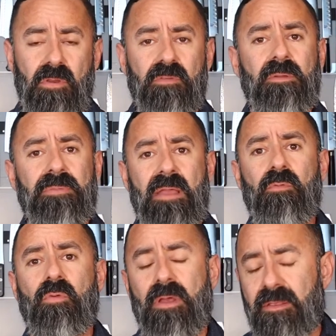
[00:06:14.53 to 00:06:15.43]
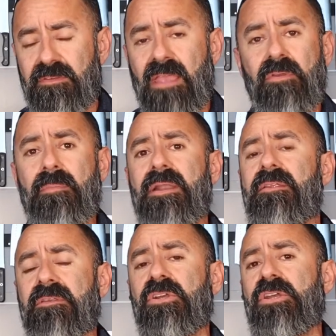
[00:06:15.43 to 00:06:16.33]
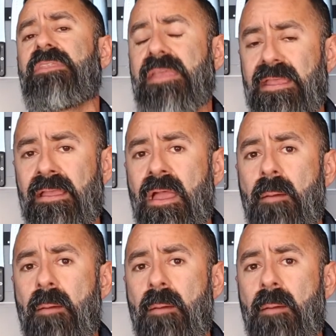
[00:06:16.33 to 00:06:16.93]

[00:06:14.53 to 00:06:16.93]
sometimes saving money is a good thing,